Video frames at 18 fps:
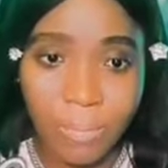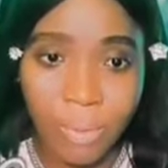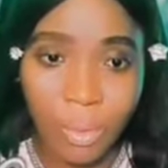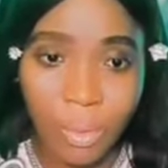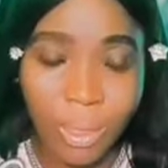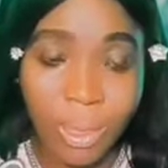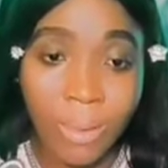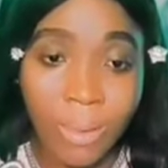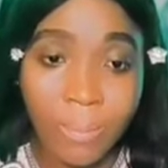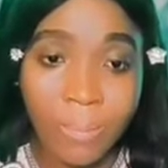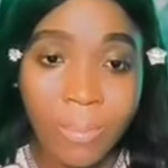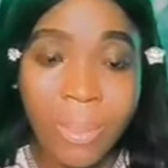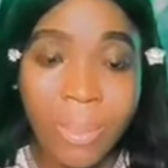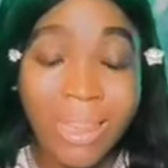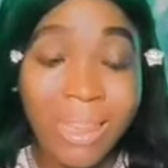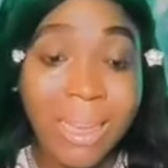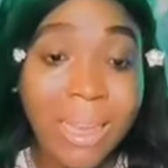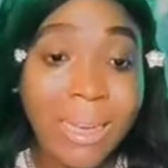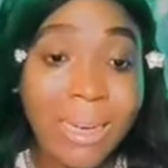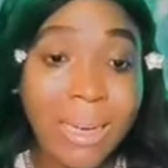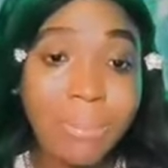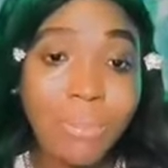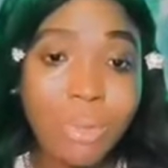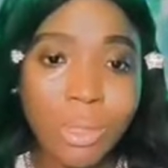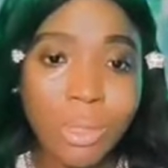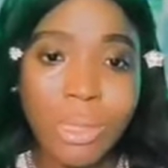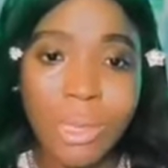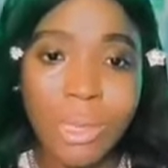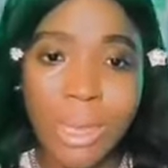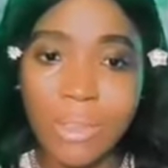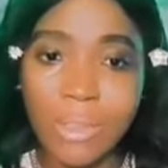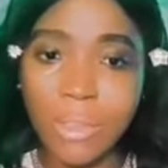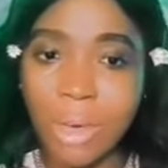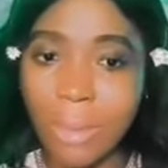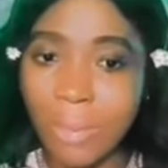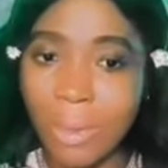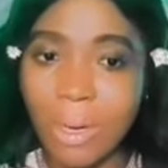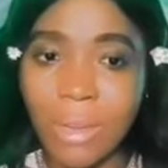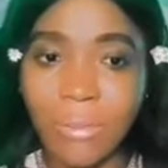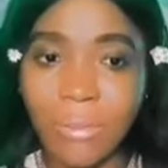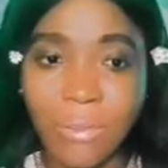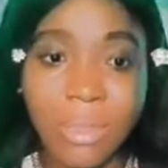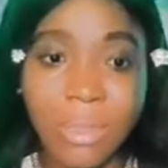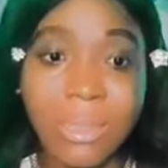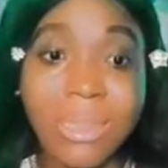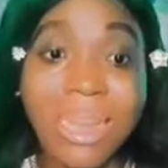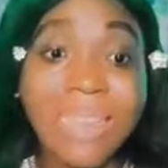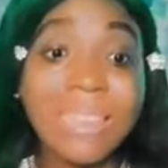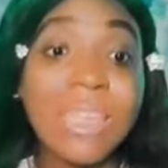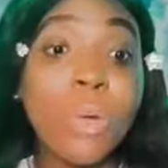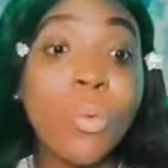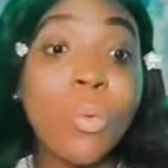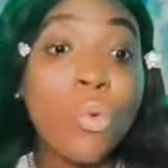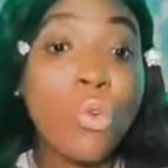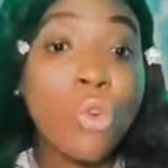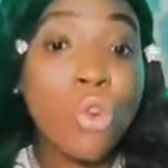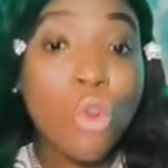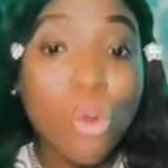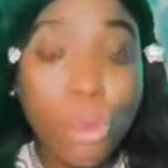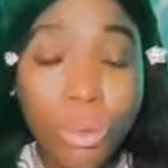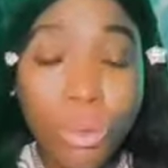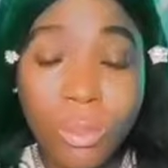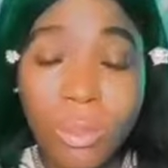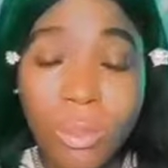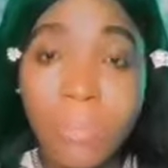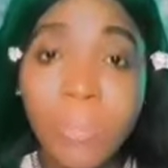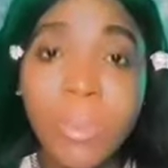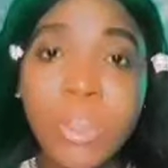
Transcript: Okay, get them to see the extra benefits that they will lose.